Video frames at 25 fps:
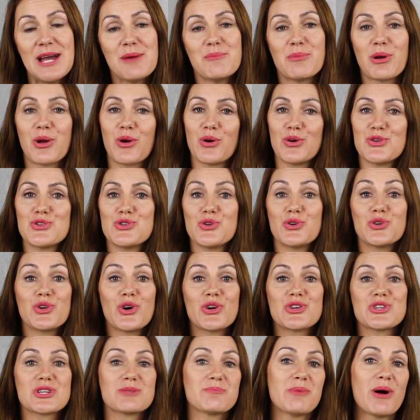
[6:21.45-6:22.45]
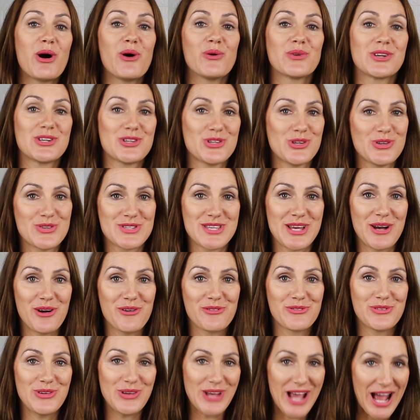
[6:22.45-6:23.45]
because you're not just beholden to
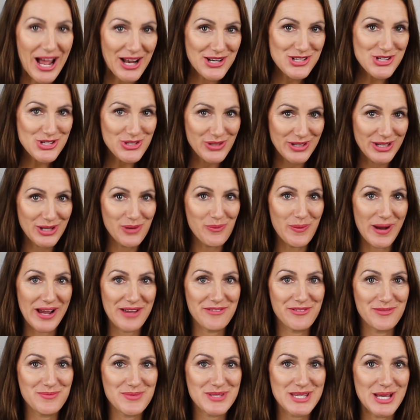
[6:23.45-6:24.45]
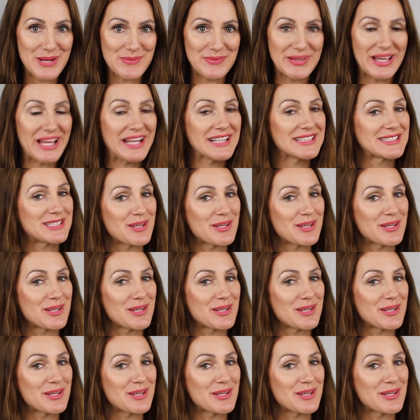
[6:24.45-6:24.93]
yourself. You can't shrink away from something.